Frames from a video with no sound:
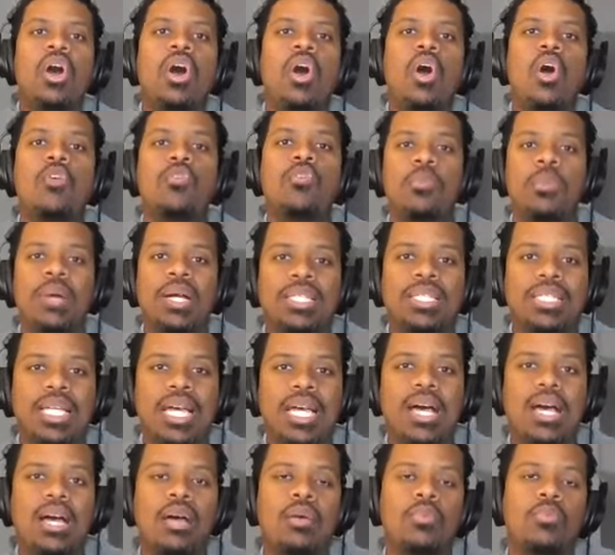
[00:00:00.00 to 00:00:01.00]
over my
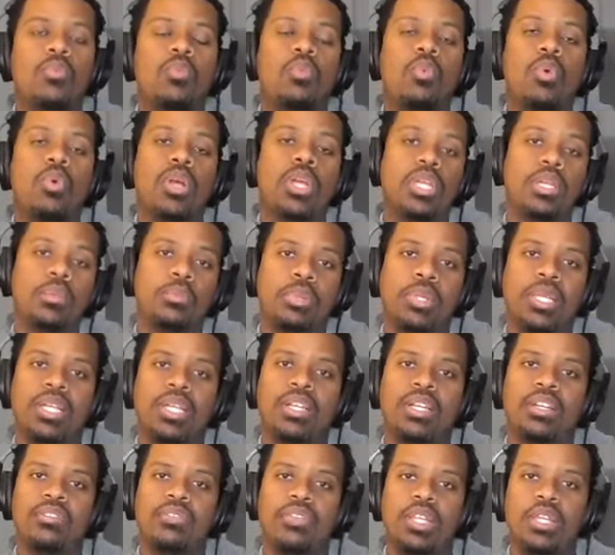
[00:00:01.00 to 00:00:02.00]
time working in
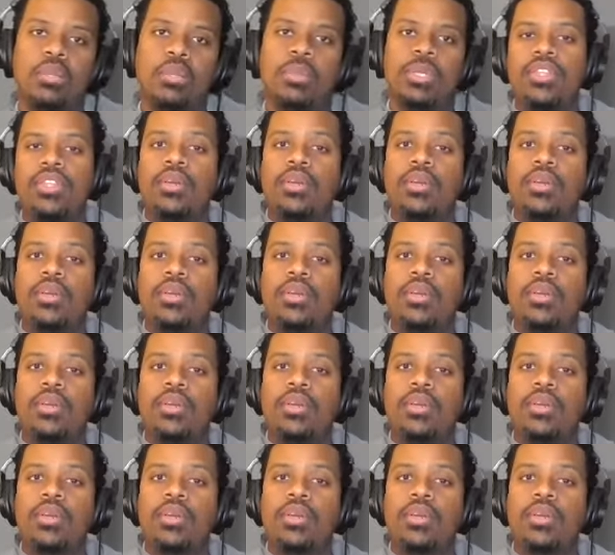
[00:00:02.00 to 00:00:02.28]
player development.